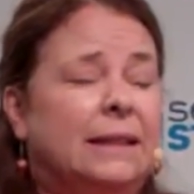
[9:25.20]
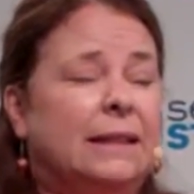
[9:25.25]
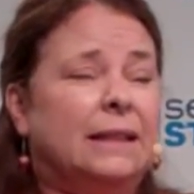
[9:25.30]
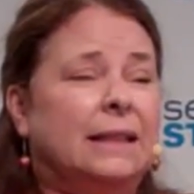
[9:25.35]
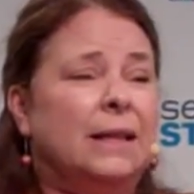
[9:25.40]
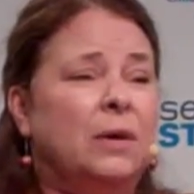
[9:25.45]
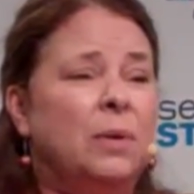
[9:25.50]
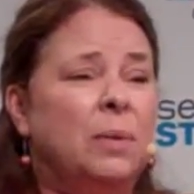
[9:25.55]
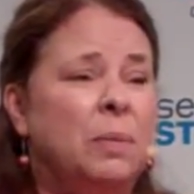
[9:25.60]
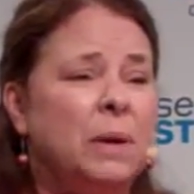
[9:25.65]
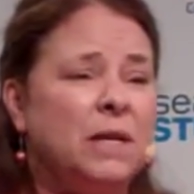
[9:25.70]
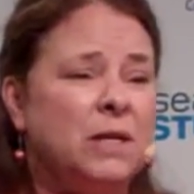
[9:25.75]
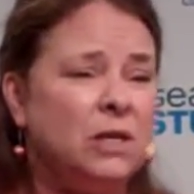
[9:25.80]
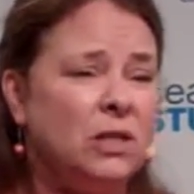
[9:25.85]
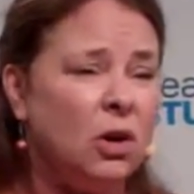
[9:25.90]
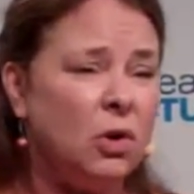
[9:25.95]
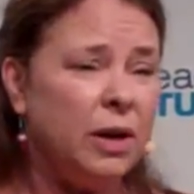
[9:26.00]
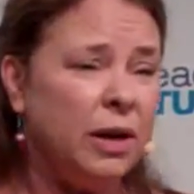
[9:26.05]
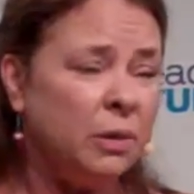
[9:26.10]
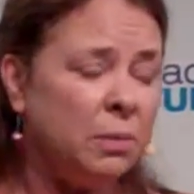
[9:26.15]
It would be
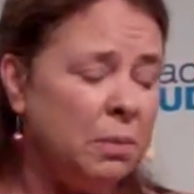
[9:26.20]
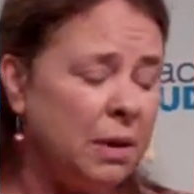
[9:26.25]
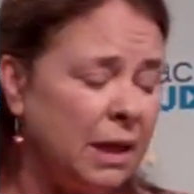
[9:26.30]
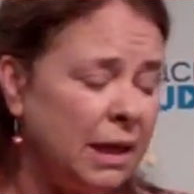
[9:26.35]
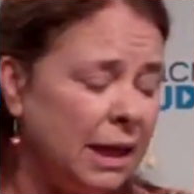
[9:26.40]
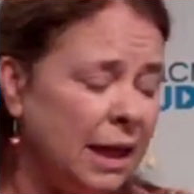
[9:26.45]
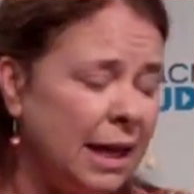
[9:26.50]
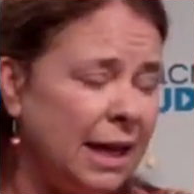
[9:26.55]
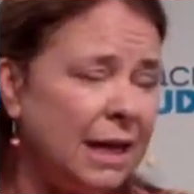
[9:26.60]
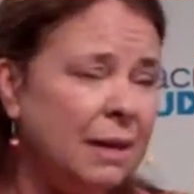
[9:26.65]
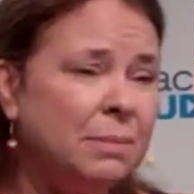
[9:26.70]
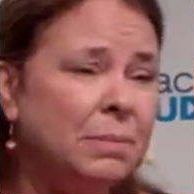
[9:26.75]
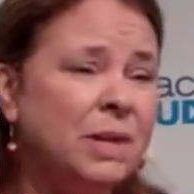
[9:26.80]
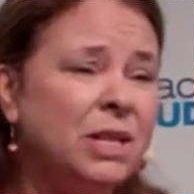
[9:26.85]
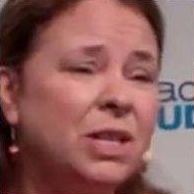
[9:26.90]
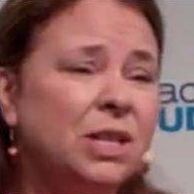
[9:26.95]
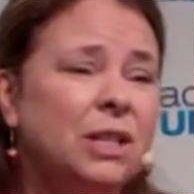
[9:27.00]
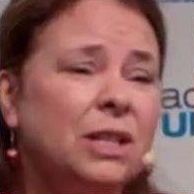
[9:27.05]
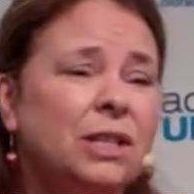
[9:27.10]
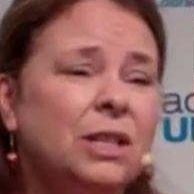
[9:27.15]
so humiliating, but
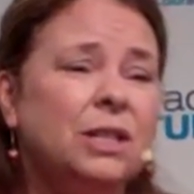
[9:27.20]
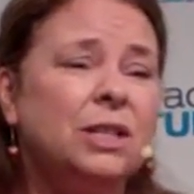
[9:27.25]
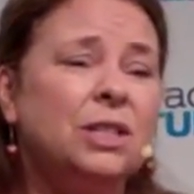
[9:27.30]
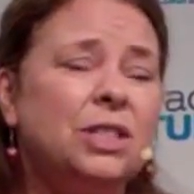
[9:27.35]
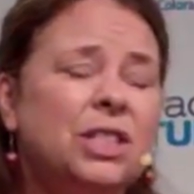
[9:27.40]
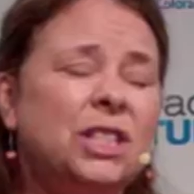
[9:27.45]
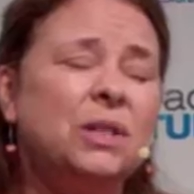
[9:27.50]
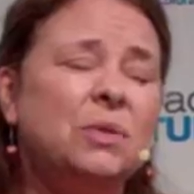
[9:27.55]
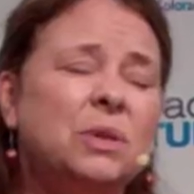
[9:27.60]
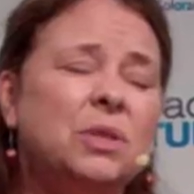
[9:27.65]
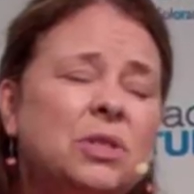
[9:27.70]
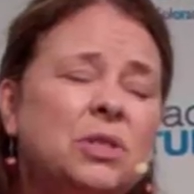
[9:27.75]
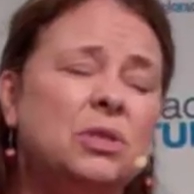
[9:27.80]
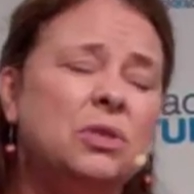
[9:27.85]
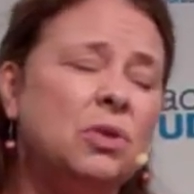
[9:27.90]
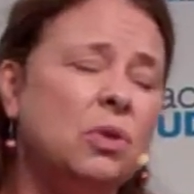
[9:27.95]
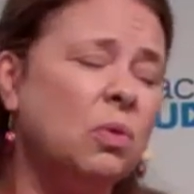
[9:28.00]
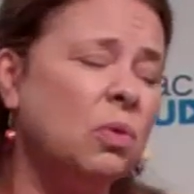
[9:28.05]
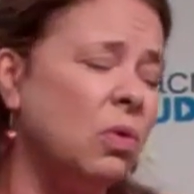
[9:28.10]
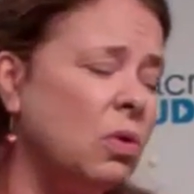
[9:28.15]
she was
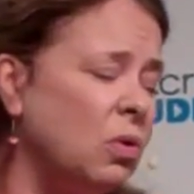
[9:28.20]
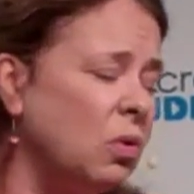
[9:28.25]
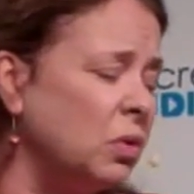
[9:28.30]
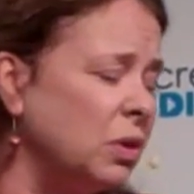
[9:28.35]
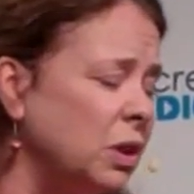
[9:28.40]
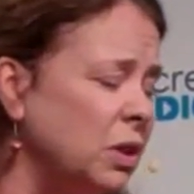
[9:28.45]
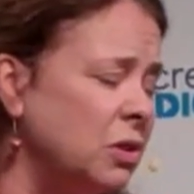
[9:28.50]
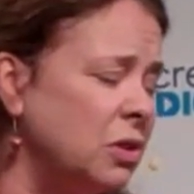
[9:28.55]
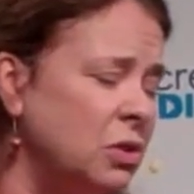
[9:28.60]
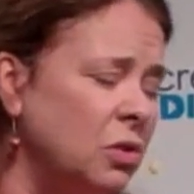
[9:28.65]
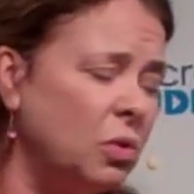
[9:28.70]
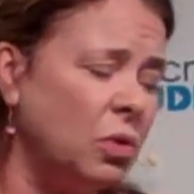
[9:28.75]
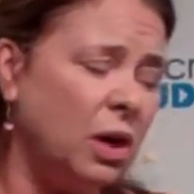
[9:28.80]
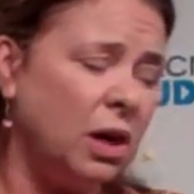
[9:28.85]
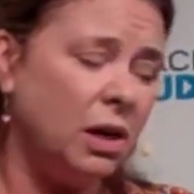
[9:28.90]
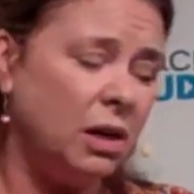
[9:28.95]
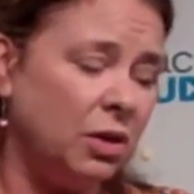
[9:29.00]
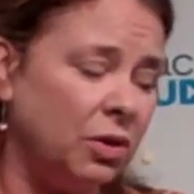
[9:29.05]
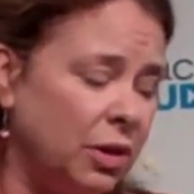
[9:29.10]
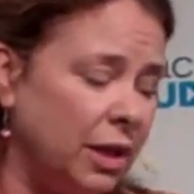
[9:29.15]
so cold and so
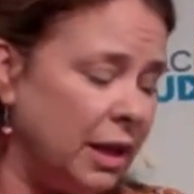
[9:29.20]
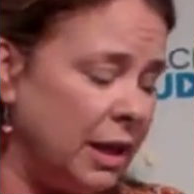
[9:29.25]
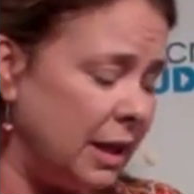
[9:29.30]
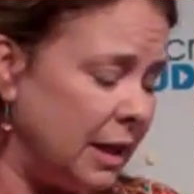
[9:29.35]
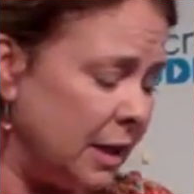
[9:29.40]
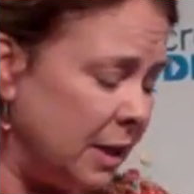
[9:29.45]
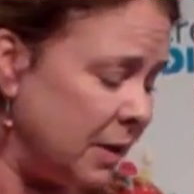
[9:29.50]
hungry.